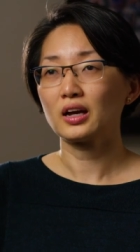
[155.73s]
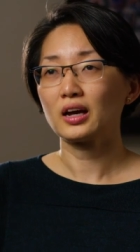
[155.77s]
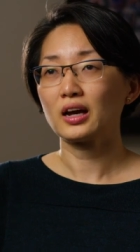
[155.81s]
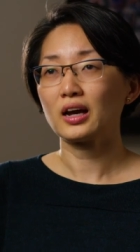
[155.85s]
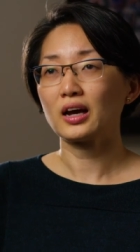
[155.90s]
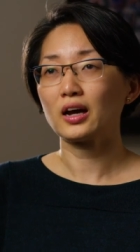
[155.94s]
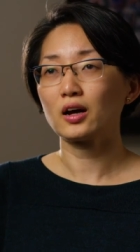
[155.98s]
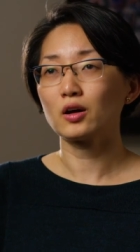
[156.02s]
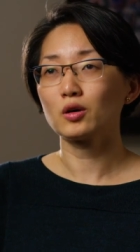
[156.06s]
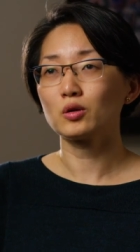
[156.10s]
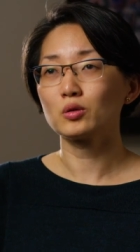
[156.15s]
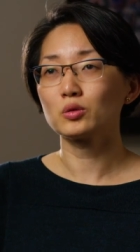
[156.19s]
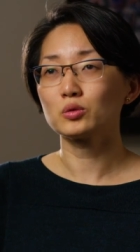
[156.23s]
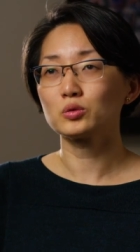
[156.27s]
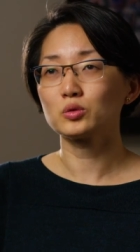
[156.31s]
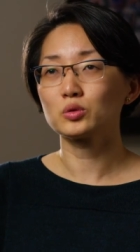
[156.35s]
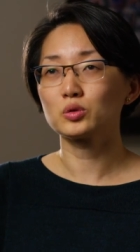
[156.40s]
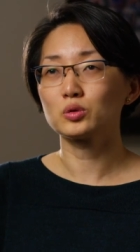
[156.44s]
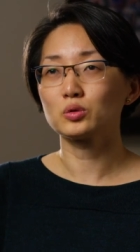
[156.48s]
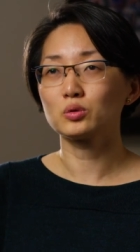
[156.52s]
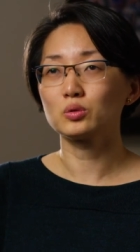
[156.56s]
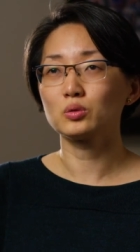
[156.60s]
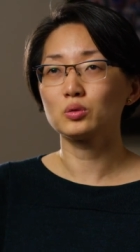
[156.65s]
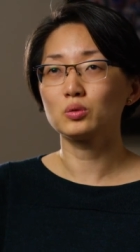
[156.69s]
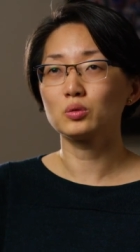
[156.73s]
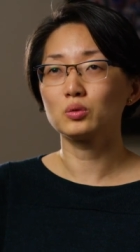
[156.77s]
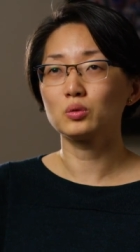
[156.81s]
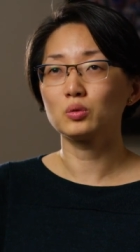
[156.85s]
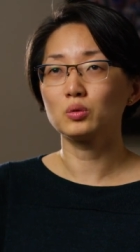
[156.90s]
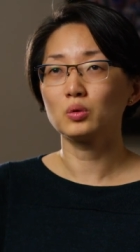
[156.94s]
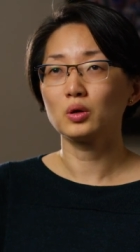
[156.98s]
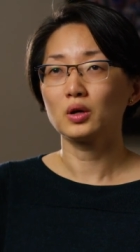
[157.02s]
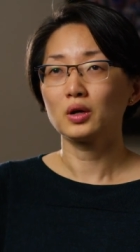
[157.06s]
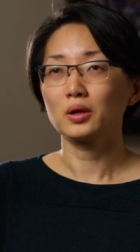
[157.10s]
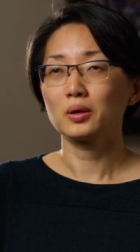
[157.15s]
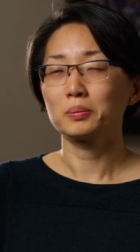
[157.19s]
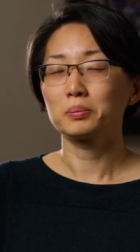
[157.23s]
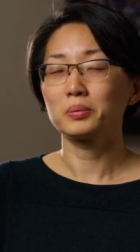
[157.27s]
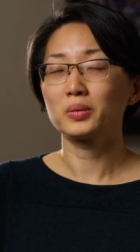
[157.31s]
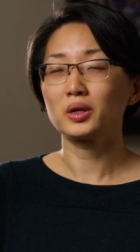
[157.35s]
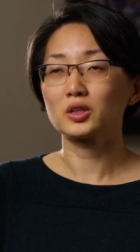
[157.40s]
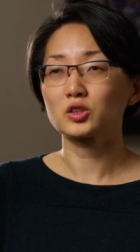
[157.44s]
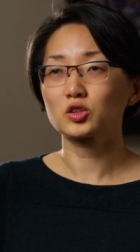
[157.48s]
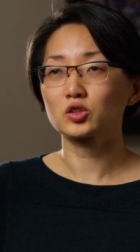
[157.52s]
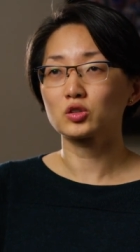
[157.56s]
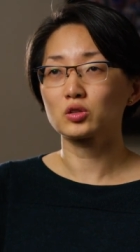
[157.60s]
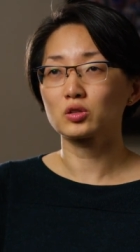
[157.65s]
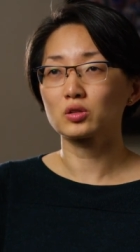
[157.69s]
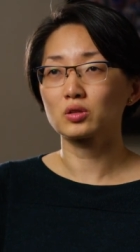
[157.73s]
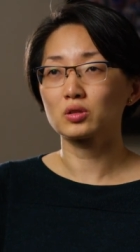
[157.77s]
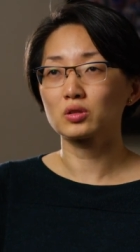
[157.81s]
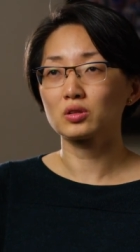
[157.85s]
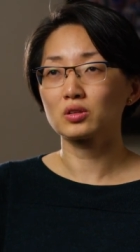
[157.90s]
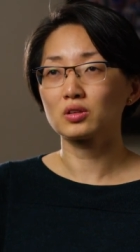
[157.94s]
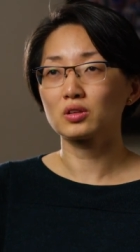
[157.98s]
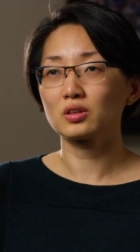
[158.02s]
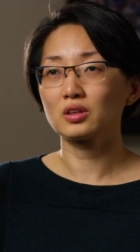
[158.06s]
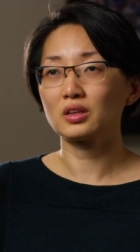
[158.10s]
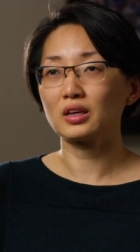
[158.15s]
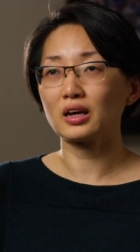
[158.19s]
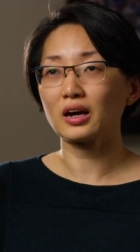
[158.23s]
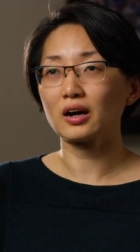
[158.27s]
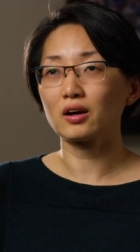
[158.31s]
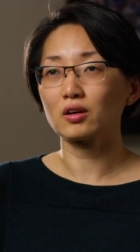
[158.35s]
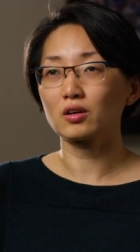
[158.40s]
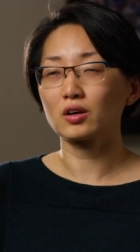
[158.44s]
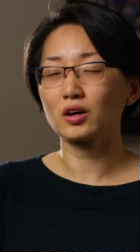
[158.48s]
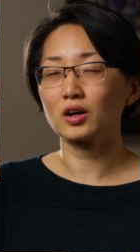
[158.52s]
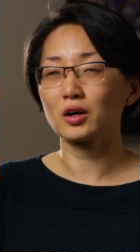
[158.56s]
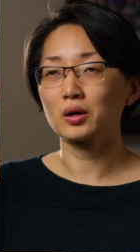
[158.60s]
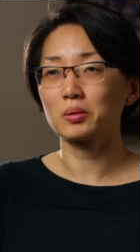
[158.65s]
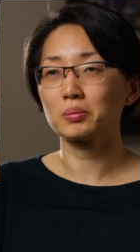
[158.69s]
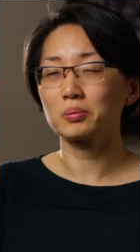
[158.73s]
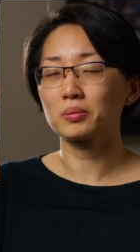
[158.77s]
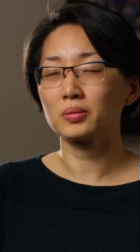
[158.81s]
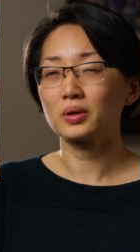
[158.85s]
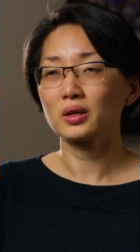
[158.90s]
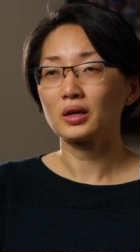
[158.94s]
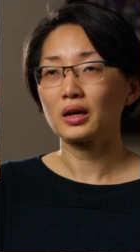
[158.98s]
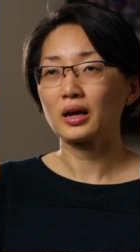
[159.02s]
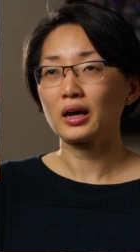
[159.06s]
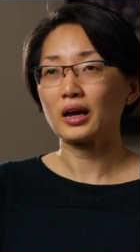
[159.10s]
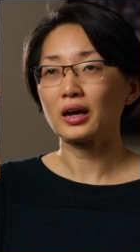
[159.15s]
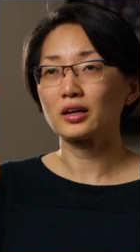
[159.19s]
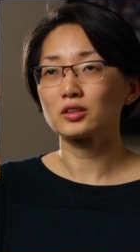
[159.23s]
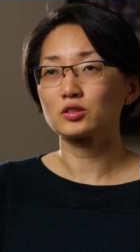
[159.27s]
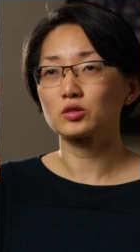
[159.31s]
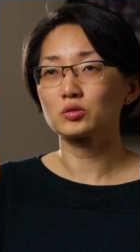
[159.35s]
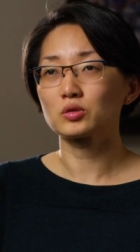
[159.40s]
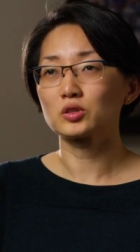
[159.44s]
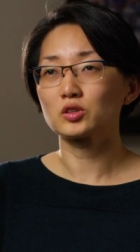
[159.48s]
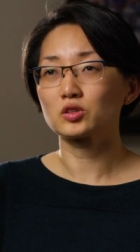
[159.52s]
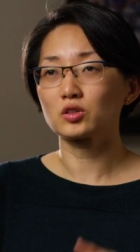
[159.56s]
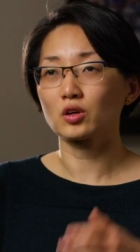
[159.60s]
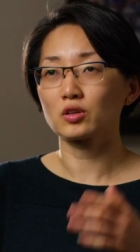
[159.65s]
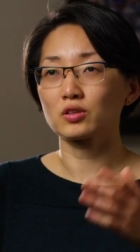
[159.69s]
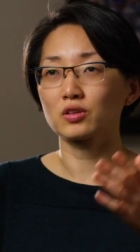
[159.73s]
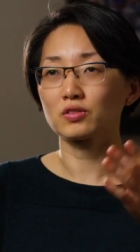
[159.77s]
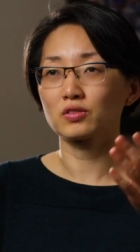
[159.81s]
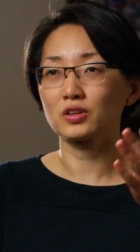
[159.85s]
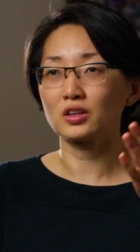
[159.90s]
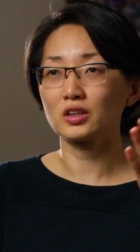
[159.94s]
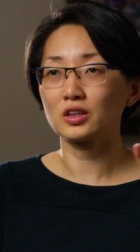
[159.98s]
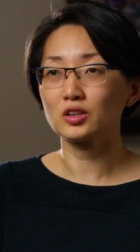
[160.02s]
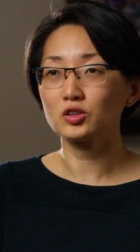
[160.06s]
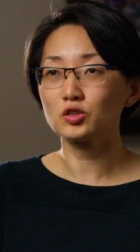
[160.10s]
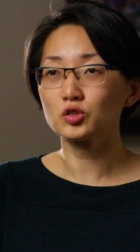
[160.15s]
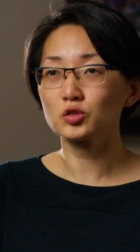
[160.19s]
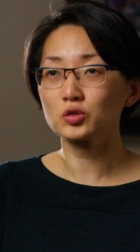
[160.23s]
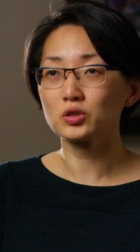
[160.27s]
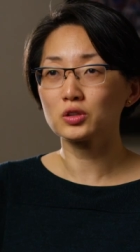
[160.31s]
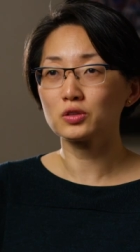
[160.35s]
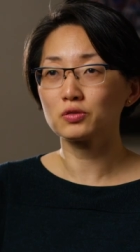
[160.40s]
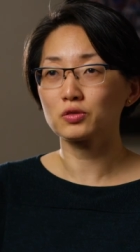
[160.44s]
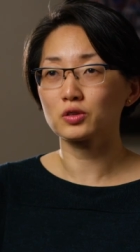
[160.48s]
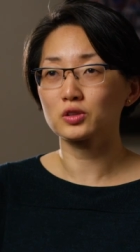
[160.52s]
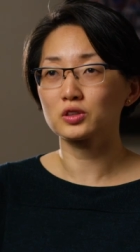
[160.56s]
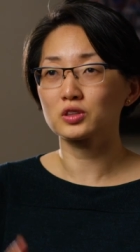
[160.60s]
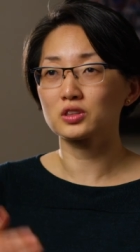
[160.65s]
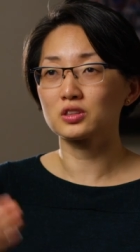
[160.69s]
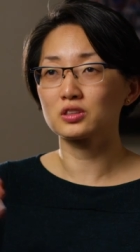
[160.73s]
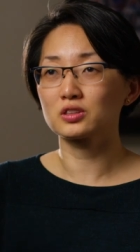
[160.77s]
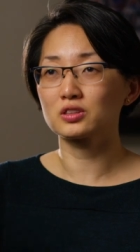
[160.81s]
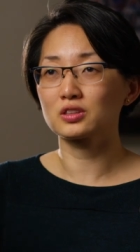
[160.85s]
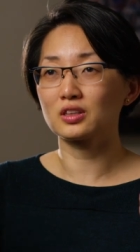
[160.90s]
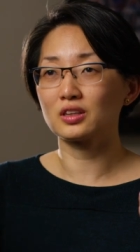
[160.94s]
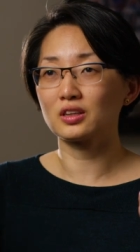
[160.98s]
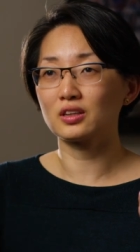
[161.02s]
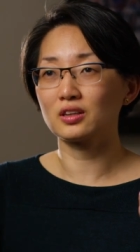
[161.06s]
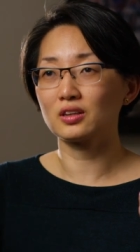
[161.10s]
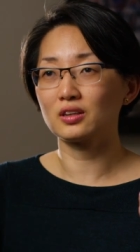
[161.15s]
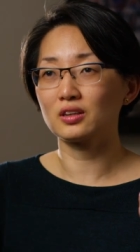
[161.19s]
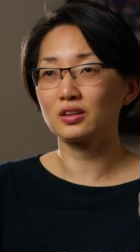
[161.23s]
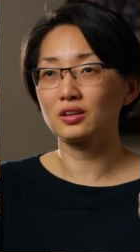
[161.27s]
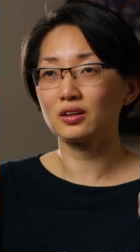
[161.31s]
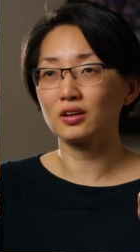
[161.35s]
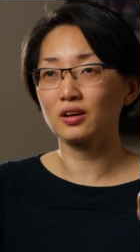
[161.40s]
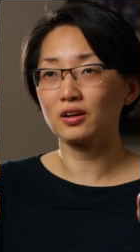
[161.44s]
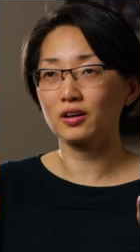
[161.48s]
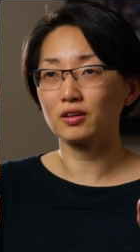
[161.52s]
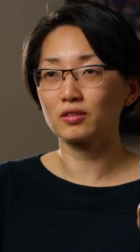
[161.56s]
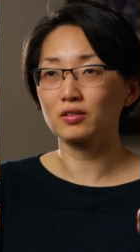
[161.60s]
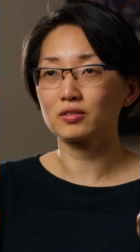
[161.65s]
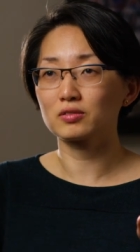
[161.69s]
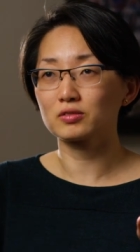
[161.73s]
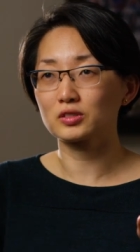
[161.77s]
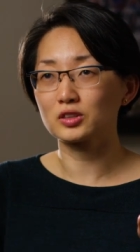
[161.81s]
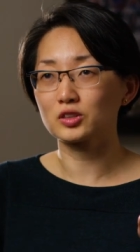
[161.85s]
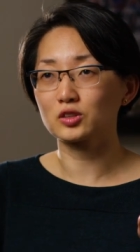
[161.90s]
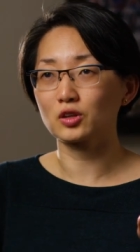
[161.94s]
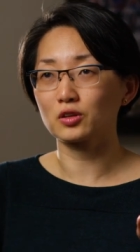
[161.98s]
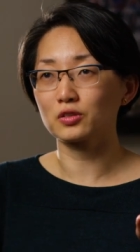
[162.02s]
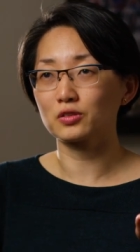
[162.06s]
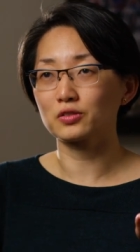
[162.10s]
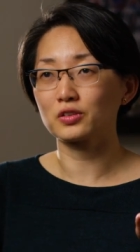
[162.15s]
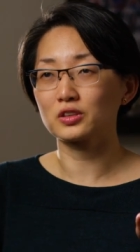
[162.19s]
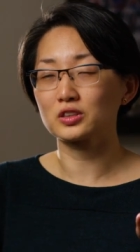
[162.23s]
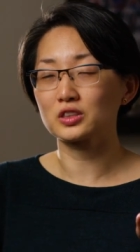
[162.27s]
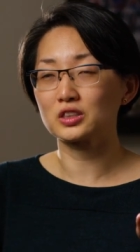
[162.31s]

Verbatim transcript: how to measure the outcome as a result of the injury versus the result of the